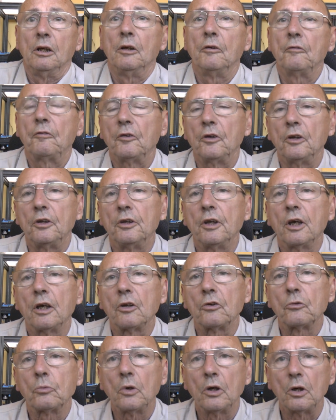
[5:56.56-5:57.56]
and fitted
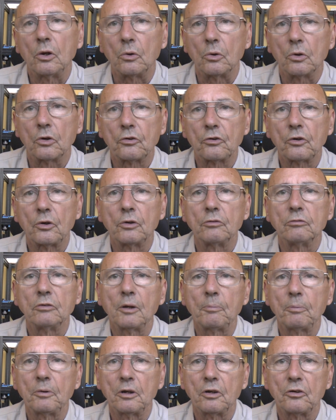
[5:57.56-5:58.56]
that as well. So it
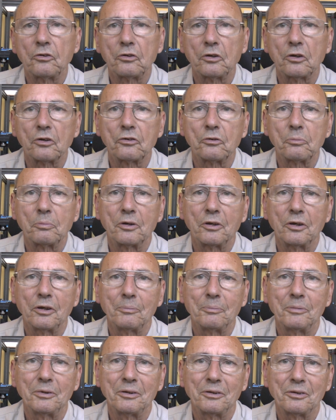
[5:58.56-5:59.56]
rapidly starts to
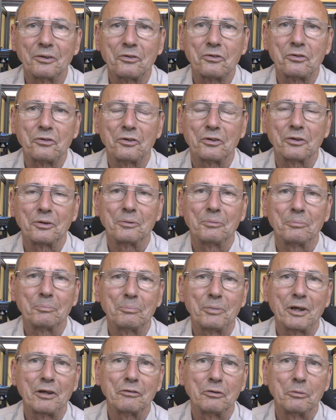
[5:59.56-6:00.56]
become this uh,
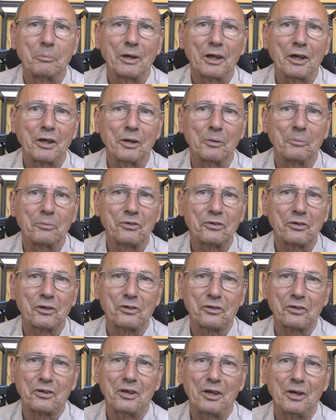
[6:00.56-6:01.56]
battery backup
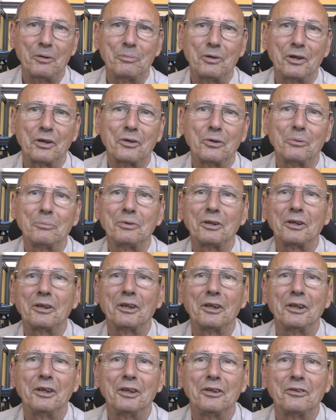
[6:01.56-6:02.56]
starts to get a bit
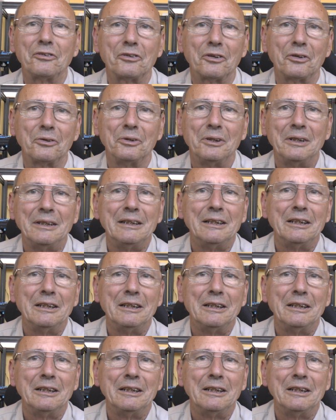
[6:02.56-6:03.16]
complicated. So